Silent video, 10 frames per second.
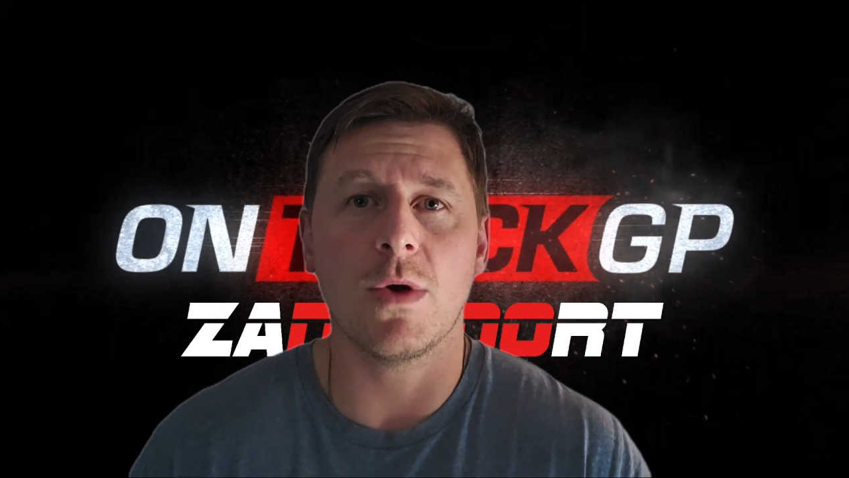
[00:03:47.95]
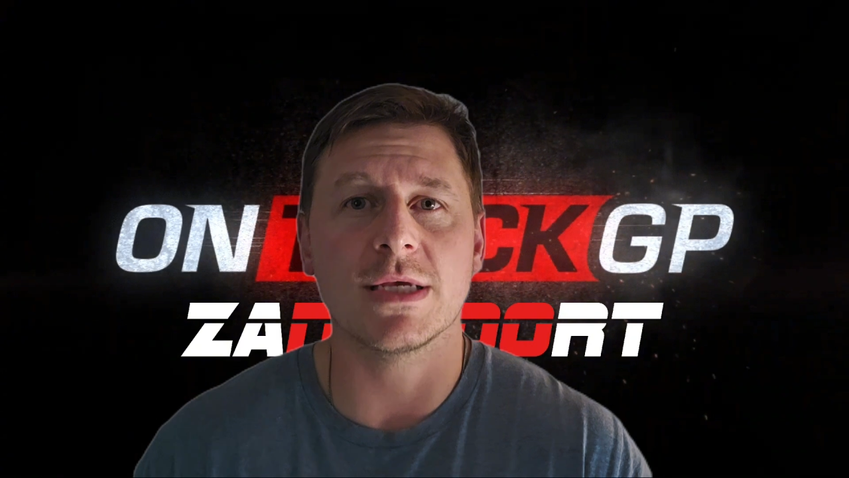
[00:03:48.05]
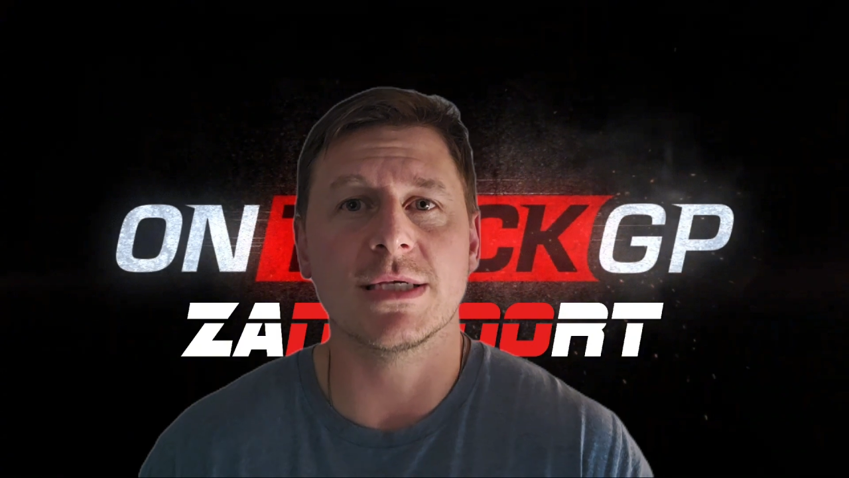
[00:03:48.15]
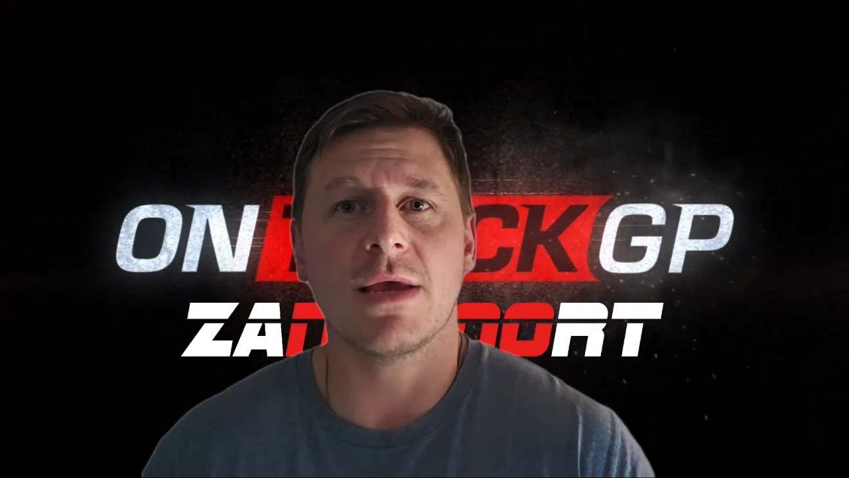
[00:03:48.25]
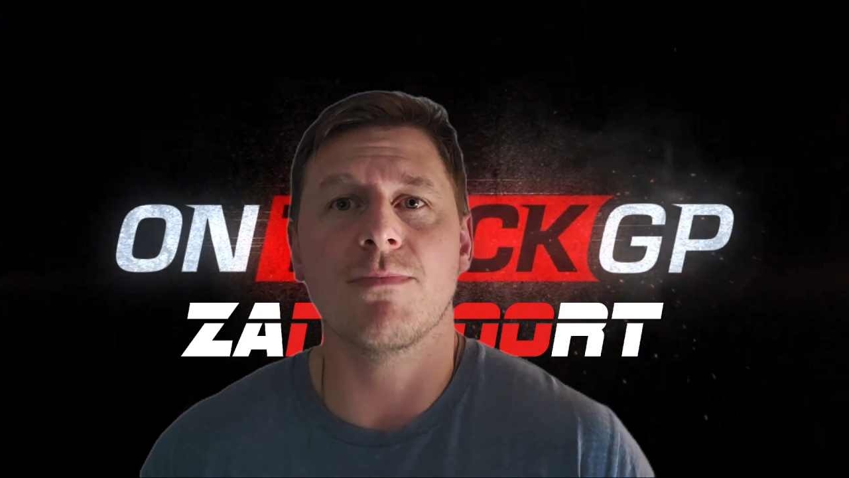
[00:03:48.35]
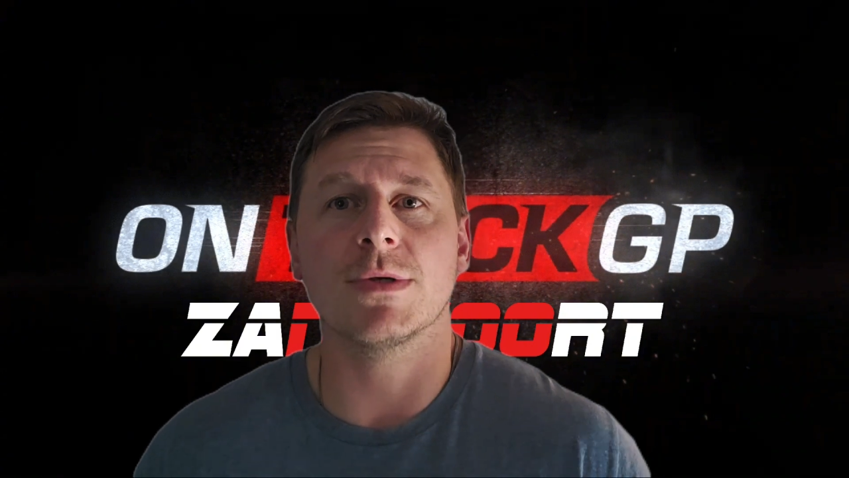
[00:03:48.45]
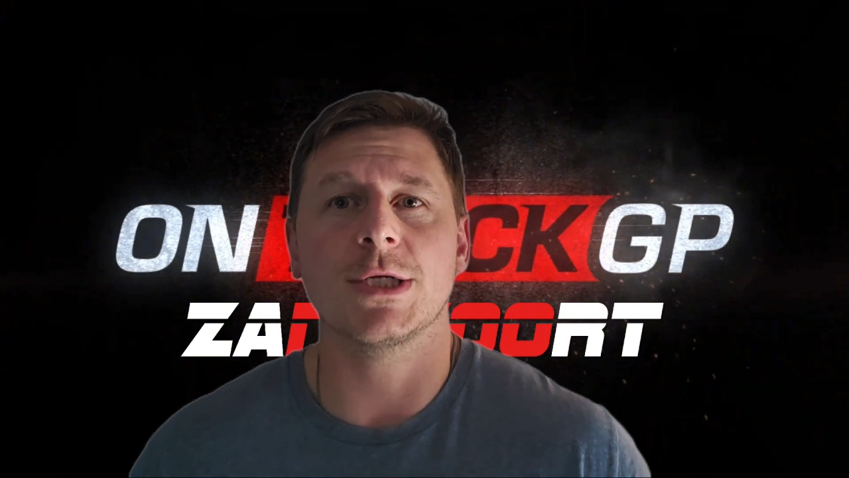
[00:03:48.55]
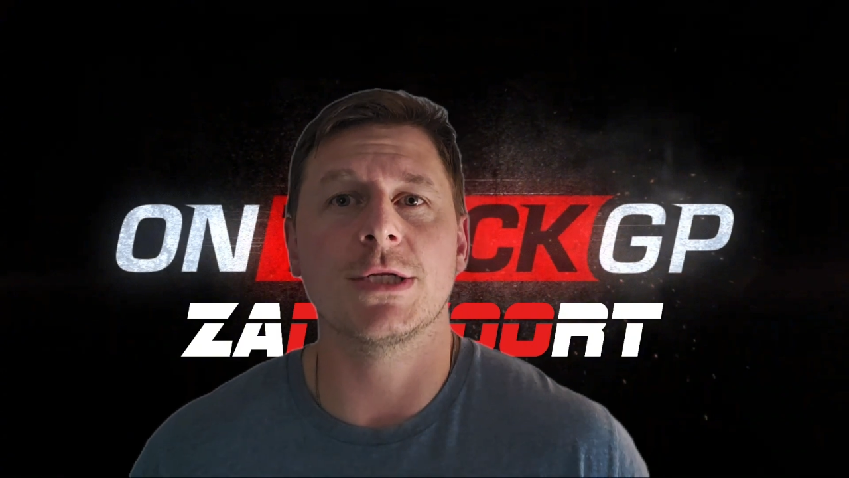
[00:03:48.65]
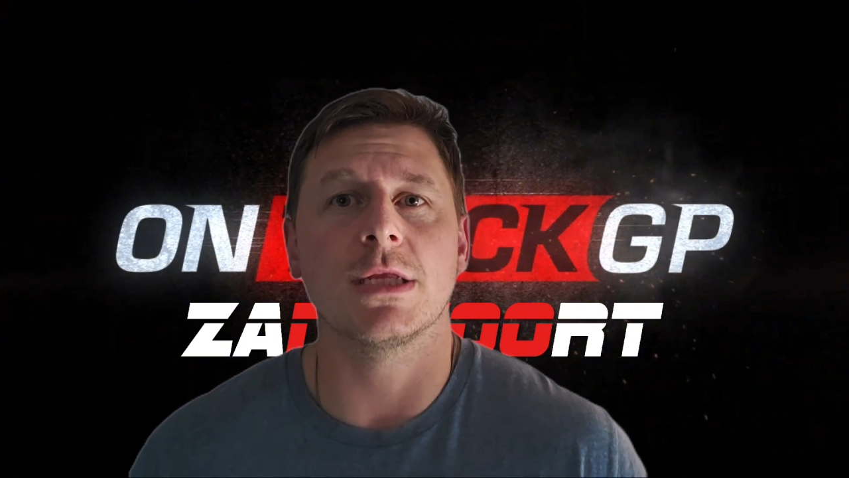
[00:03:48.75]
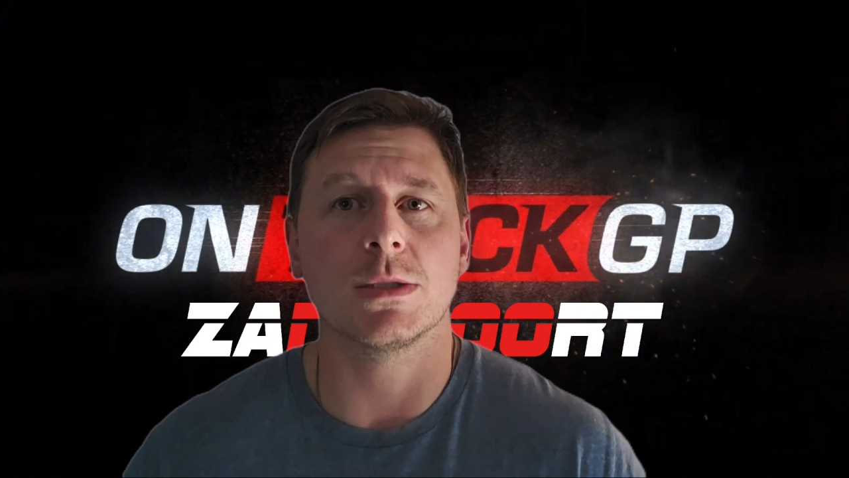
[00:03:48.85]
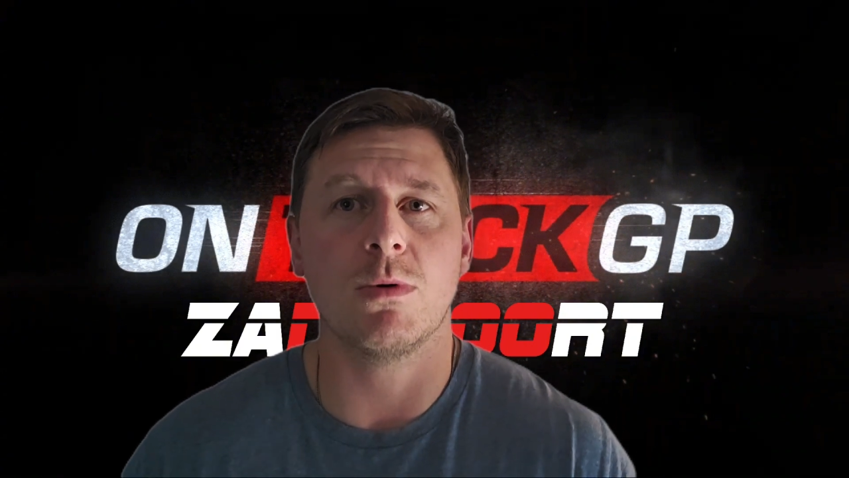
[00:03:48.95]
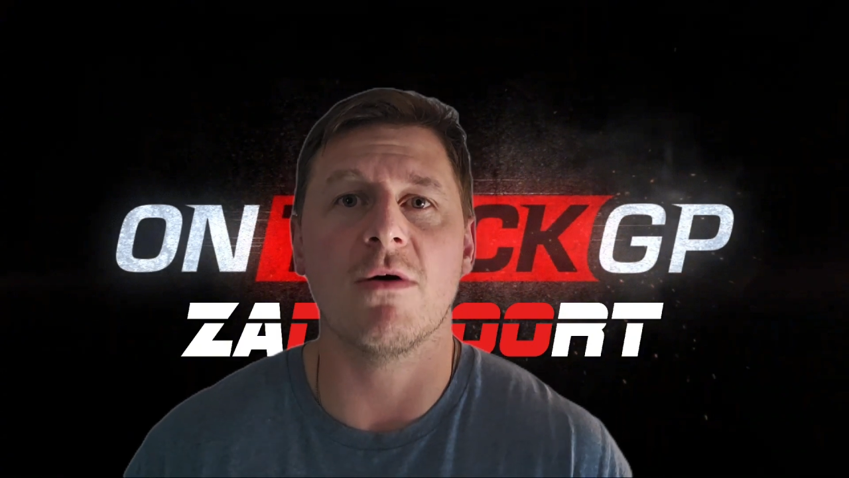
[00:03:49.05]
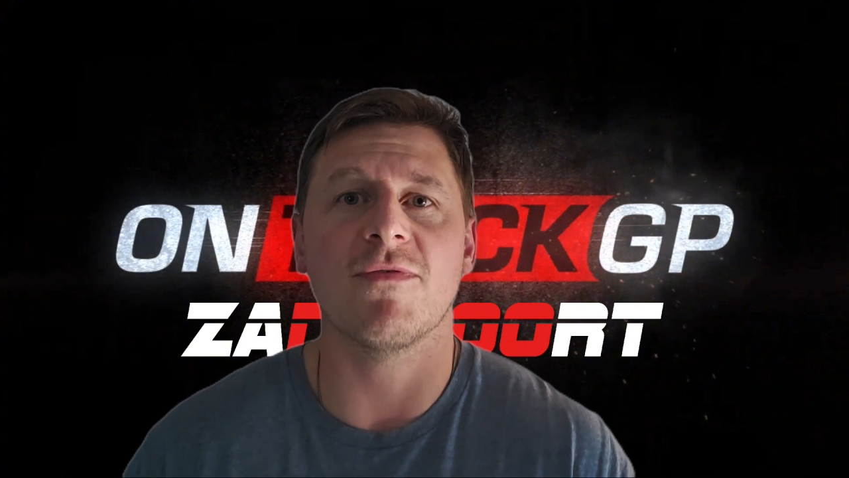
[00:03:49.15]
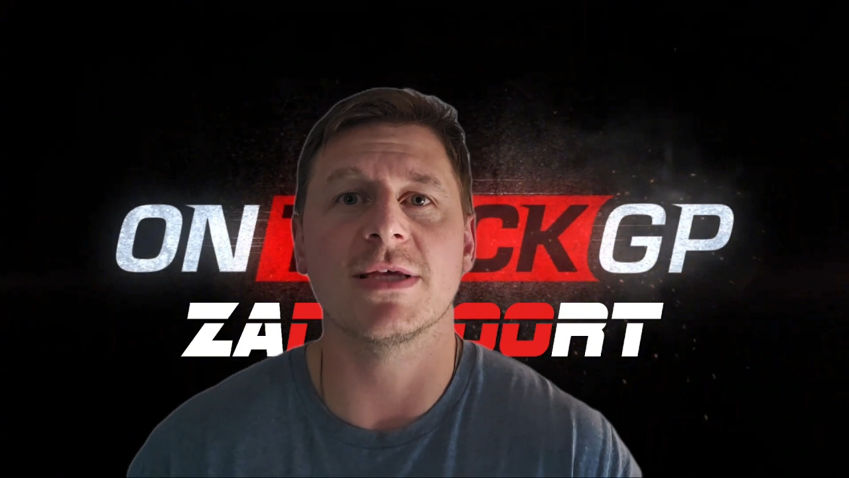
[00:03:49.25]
a safe position in 12th,